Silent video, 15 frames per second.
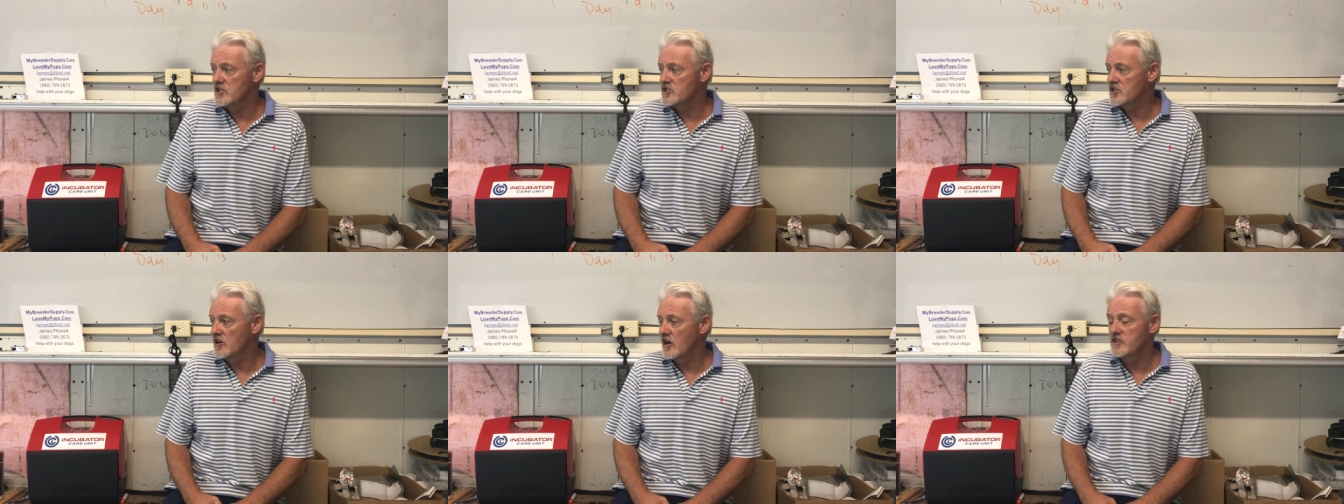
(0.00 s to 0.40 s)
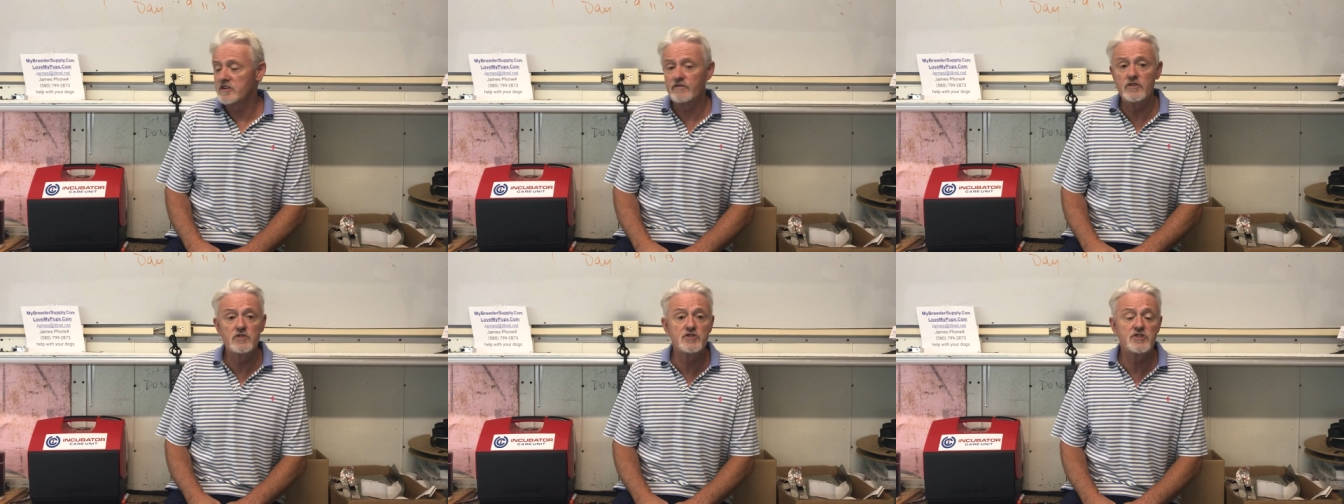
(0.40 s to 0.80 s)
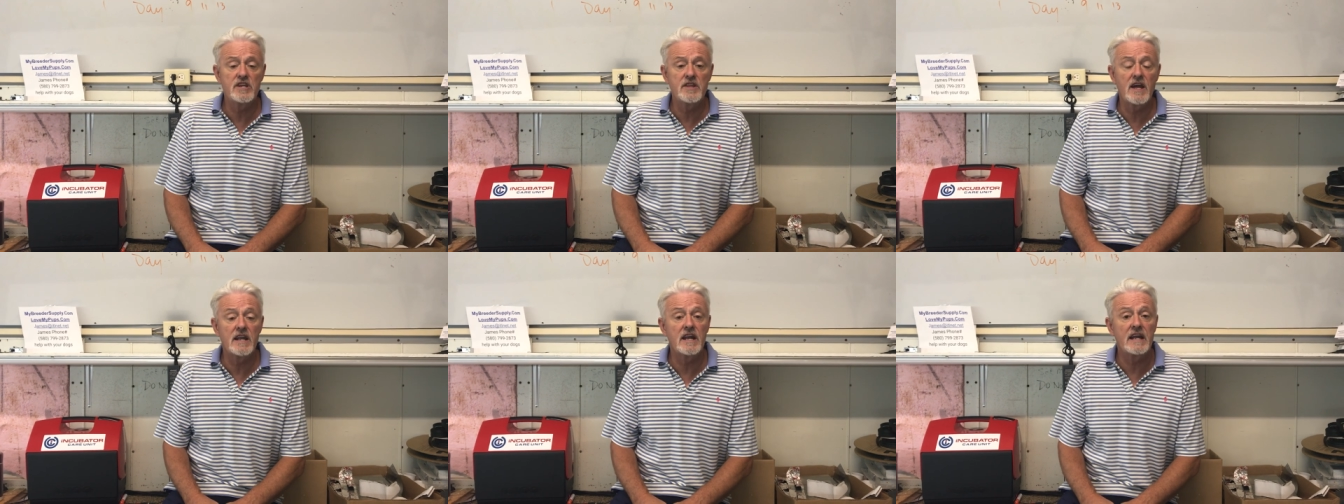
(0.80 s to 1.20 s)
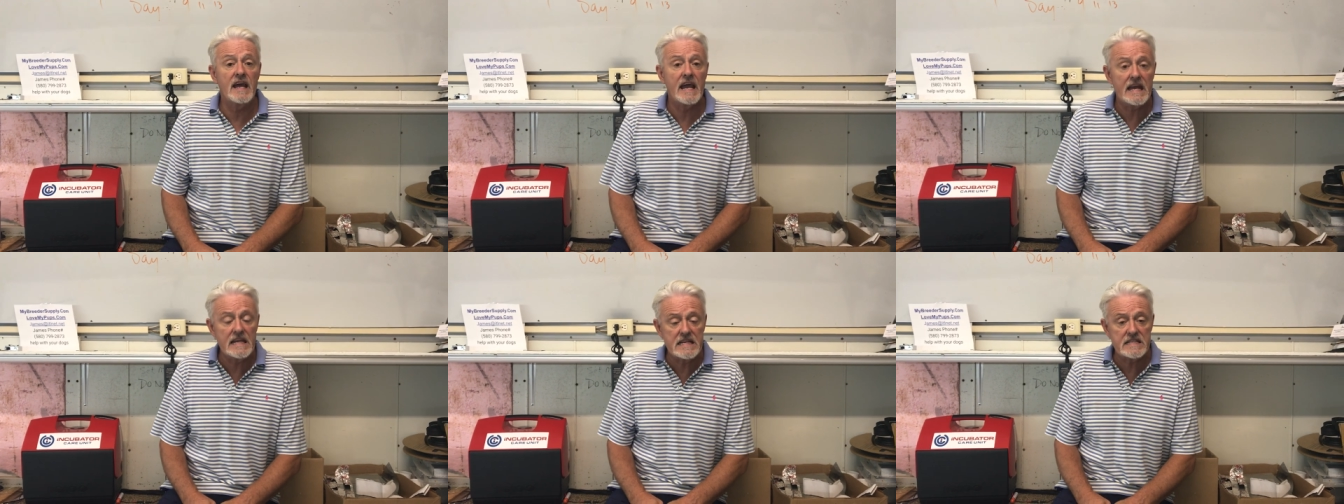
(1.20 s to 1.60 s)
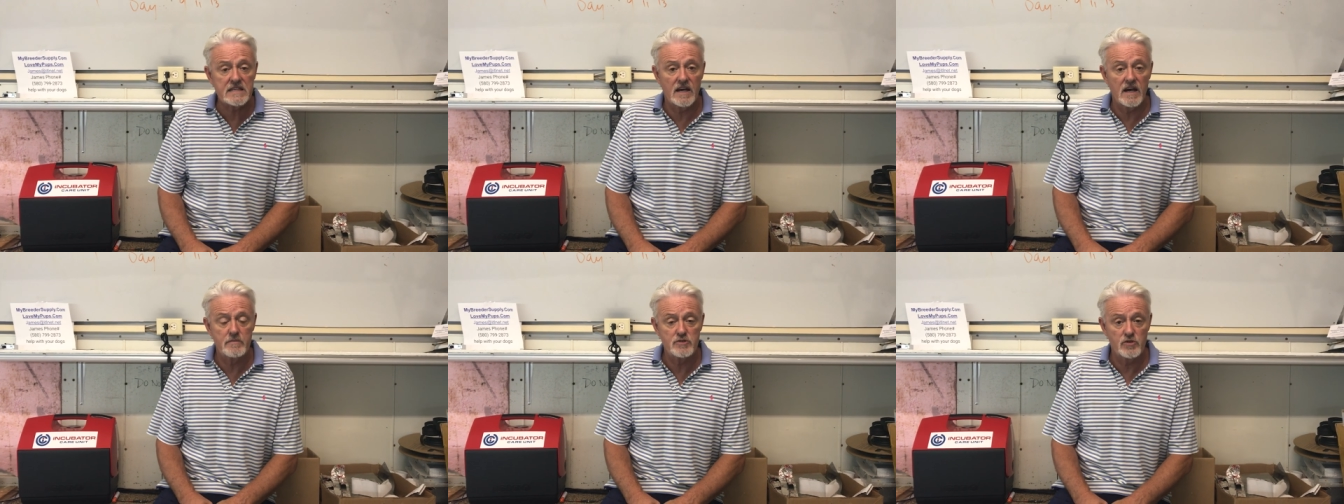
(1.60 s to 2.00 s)
discharge, if you see that at any
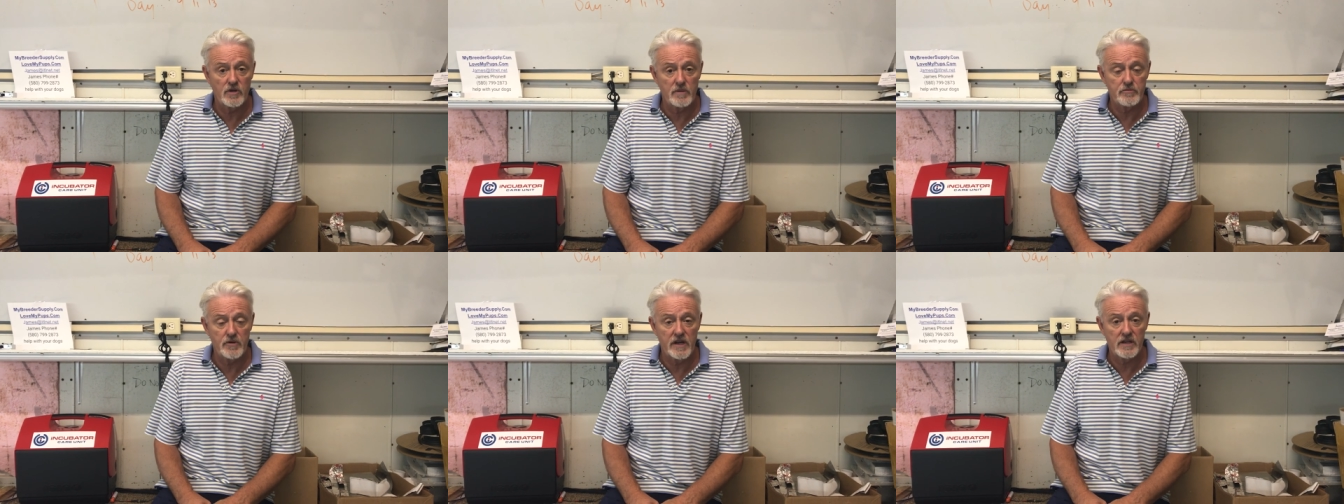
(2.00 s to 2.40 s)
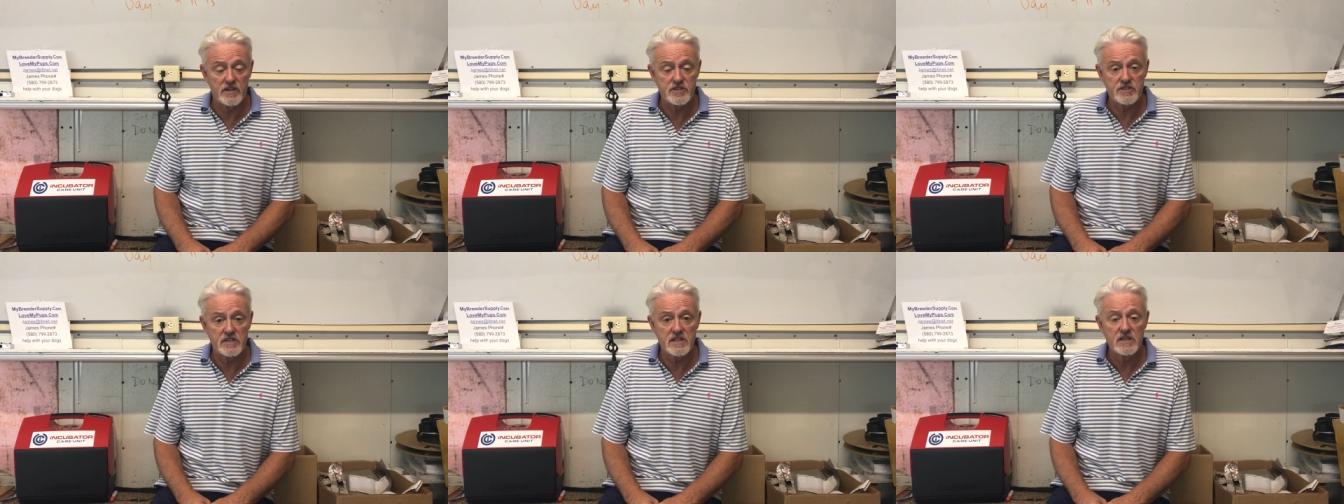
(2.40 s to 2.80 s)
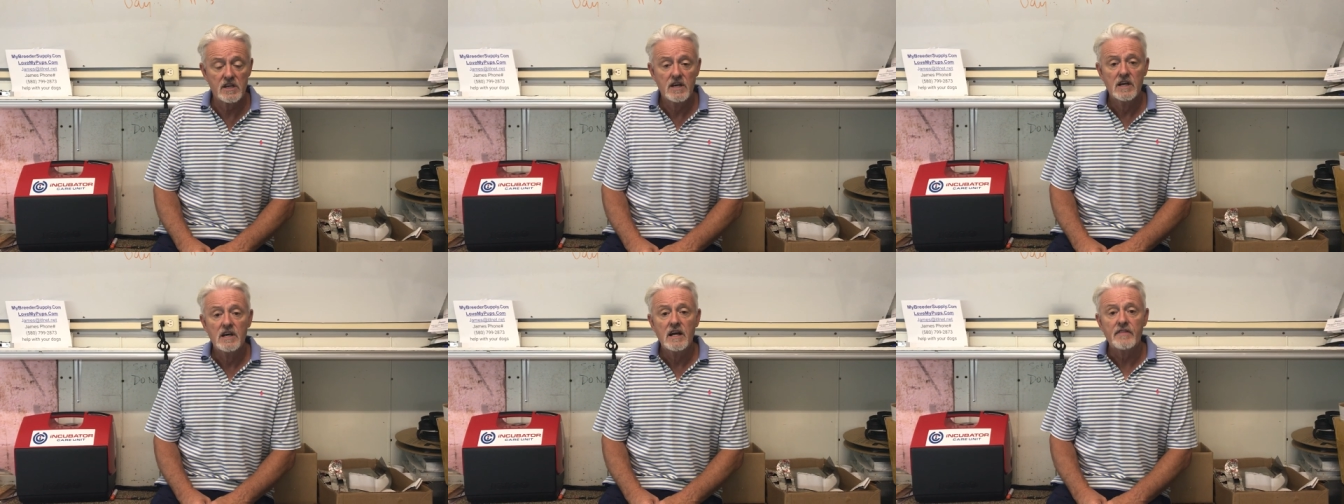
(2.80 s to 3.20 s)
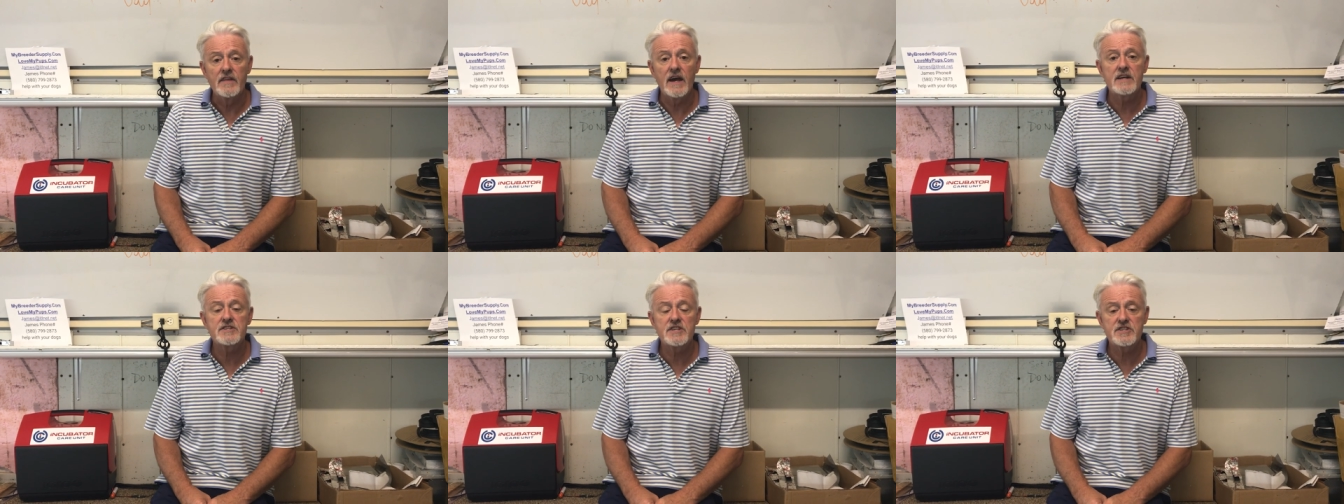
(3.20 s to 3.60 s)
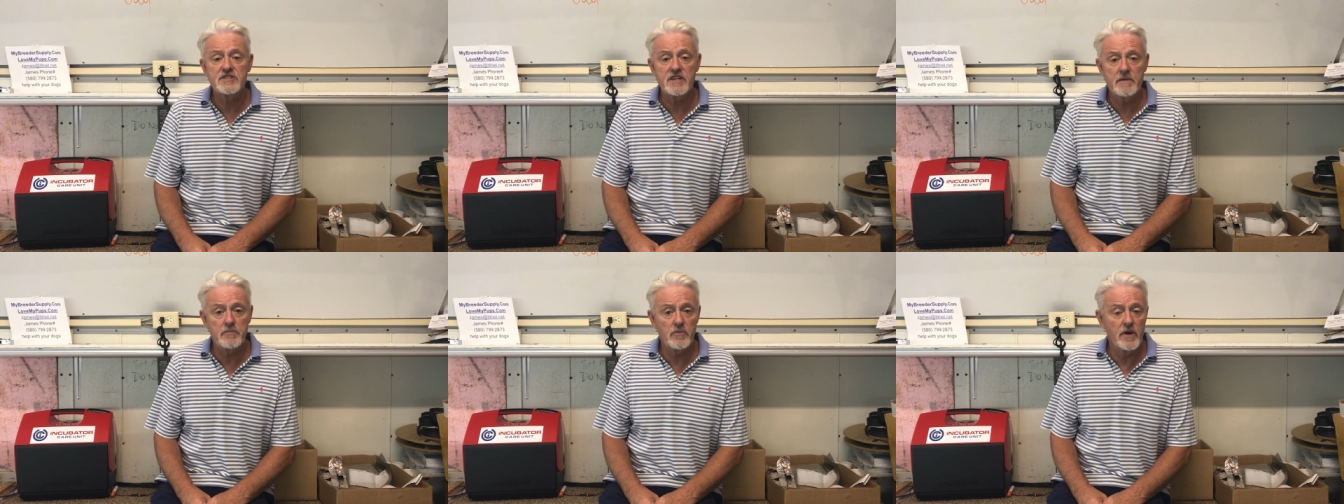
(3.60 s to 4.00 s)
time during a pregnancy, that's a
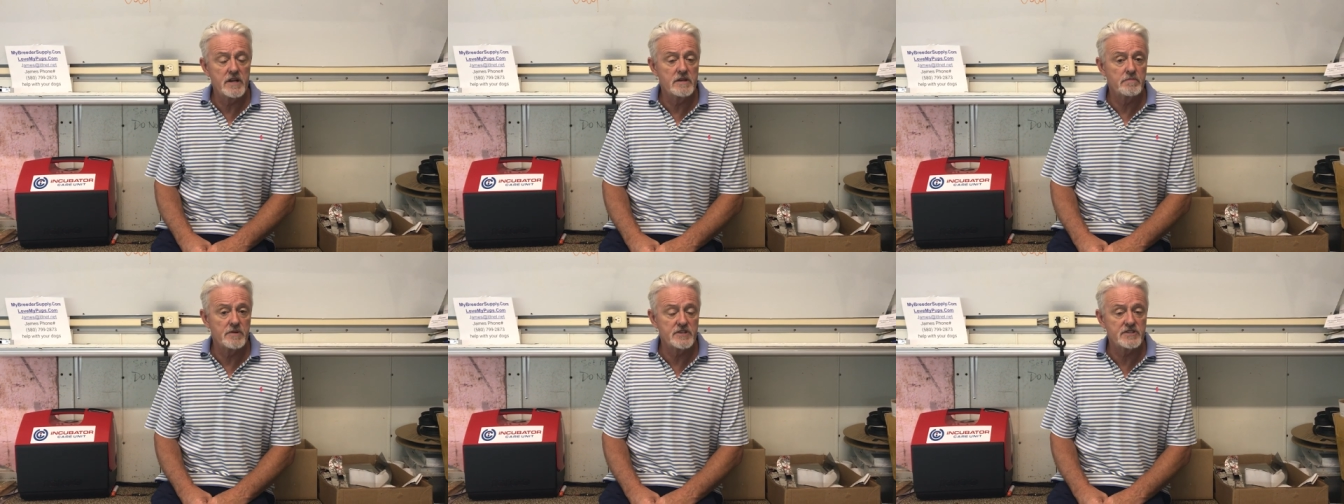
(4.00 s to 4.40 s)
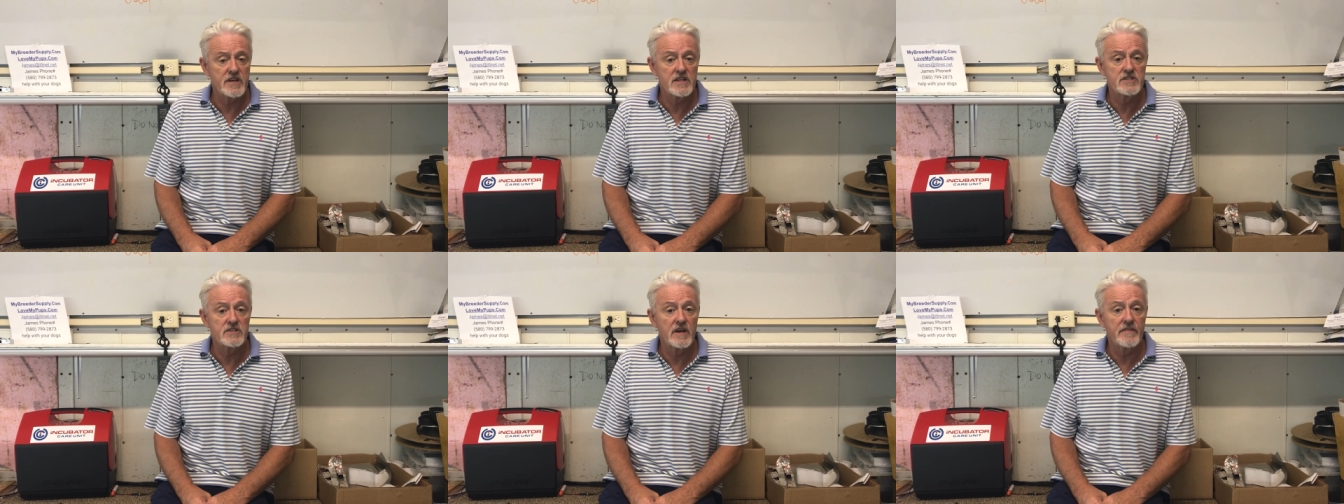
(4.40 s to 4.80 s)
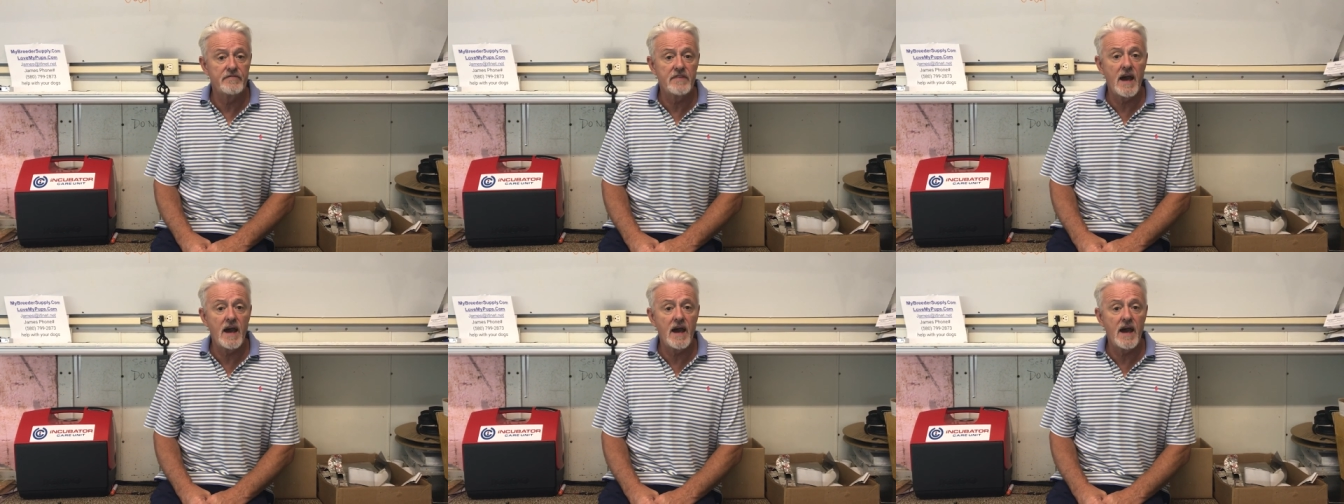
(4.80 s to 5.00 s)
separated placenta.